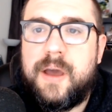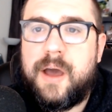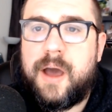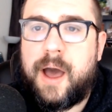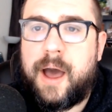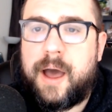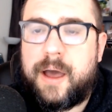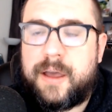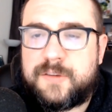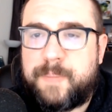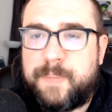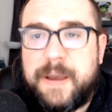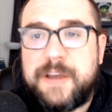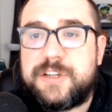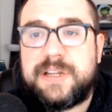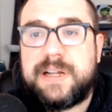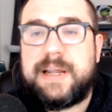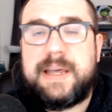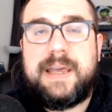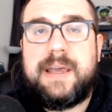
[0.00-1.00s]

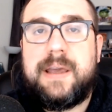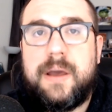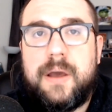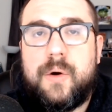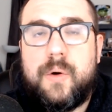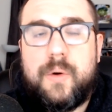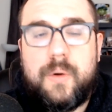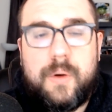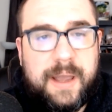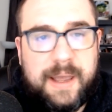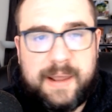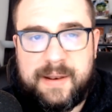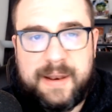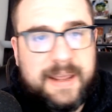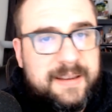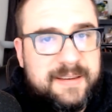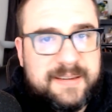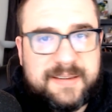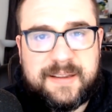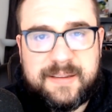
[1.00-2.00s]
especially in
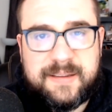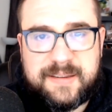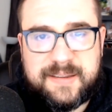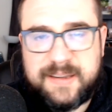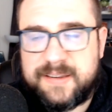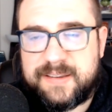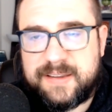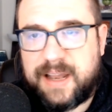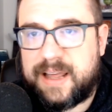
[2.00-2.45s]
instances